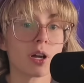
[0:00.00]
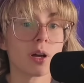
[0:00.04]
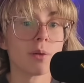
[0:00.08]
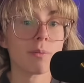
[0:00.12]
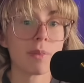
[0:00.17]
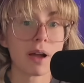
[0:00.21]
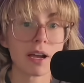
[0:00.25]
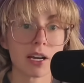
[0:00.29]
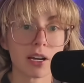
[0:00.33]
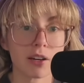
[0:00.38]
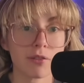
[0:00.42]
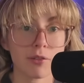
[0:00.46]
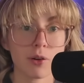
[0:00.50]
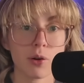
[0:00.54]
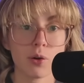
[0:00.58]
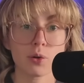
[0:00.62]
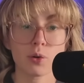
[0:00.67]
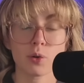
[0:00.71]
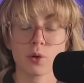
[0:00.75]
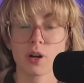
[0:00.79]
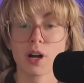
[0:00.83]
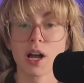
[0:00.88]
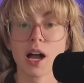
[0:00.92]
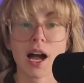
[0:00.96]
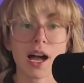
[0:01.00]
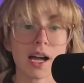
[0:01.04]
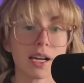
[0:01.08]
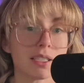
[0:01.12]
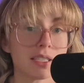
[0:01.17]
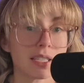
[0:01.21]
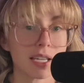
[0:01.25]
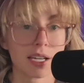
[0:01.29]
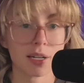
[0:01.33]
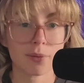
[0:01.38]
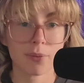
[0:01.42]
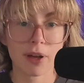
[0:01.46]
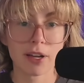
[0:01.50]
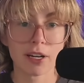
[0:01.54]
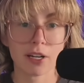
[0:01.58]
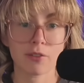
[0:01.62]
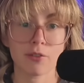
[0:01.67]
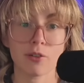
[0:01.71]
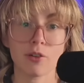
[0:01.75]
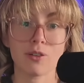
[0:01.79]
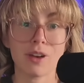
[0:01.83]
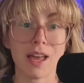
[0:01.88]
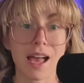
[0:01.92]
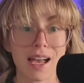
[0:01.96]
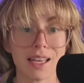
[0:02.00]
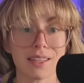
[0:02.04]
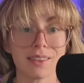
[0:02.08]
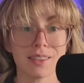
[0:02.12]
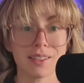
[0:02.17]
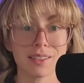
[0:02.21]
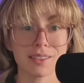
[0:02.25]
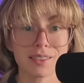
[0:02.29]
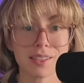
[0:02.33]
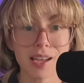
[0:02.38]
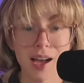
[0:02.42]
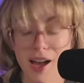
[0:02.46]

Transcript: a microphone or a high-tech microphone at this